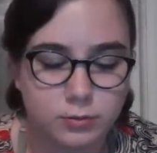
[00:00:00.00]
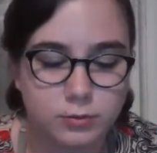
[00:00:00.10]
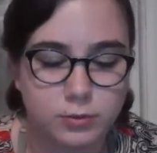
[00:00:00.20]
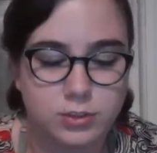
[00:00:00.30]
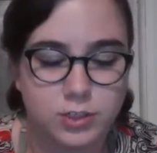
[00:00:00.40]

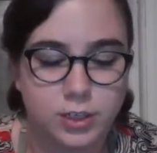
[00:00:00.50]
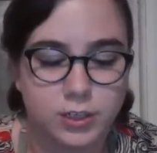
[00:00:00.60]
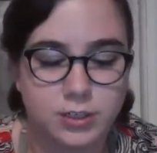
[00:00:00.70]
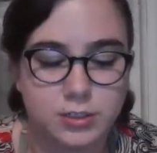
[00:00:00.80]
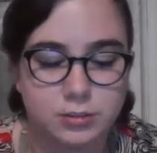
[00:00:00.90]
which
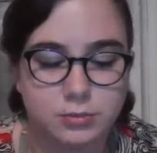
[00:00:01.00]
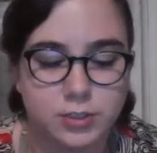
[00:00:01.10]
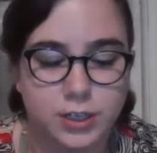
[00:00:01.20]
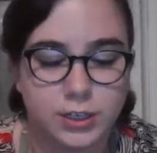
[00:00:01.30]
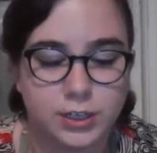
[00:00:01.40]
I do
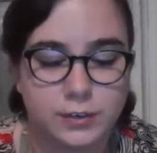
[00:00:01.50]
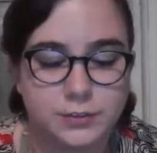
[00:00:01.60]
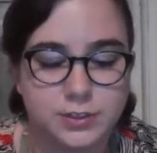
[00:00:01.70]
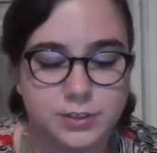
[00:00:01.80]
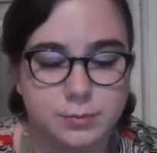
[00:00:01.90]
tie off
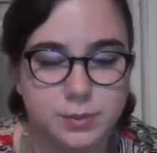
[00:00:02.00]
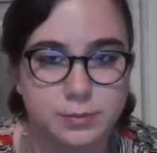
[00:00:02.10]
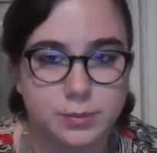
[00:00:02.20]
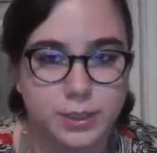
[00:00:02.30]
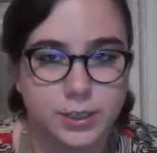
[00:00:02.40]
simply
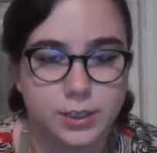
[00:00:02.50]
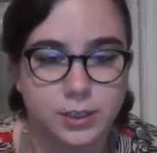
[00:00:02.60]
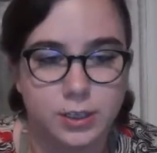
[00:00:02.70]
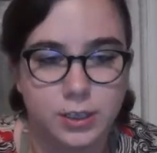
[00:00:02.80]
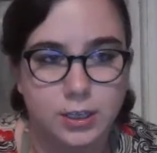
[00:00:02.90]
by
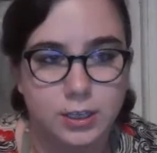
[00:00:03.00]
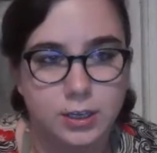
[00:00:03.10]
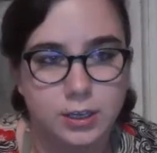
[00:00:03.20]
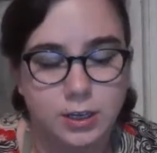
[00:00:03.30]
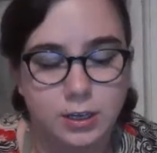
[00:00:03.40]

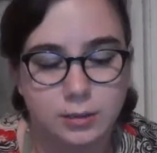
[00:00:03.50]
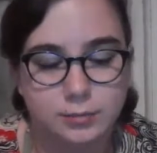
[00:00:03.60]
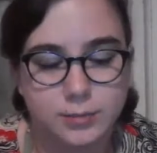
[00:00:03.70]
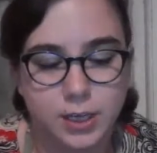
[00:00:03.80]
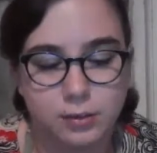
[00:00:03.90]

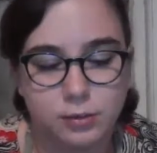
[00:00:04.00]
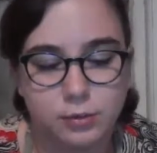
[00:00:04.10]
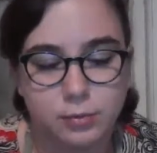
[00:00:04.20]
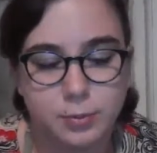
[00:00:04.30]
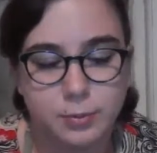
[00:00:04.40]
I
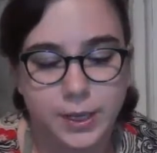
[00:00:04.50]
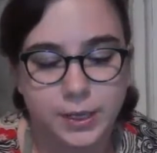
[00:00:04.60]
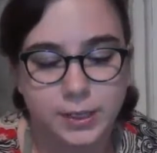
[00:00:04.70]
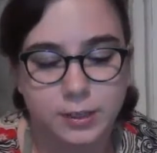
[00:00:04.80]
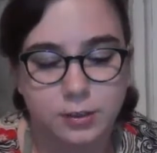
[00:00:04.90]
loop back
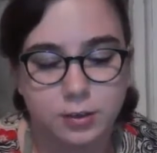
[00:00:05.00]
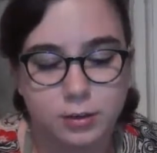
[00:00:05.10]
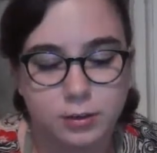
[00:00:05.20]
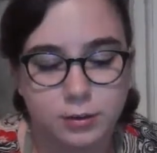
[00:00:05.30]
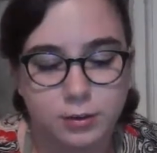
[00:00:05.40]
in
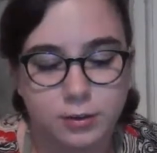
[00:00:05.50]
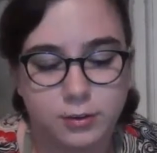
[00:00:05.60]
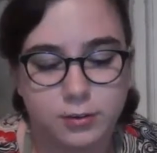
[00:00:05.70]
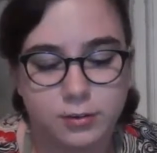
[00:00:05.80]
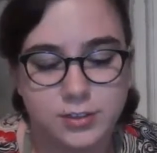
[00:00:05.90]
on
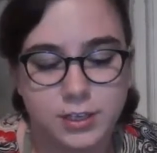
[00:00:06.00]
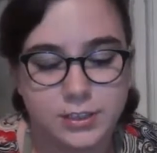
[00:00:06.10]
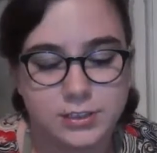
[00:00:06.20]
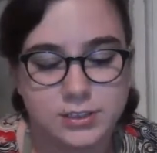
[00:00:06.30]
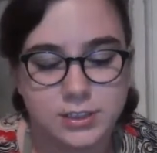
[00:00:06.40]
a
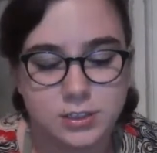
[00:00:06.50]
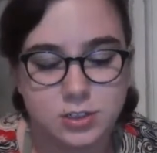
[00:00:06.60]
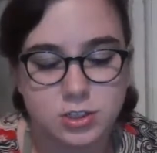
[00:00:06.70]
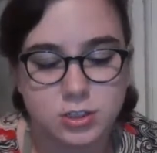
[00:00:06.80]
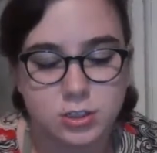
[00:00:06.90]

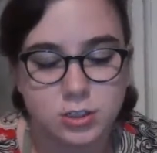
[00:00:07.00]
stitch,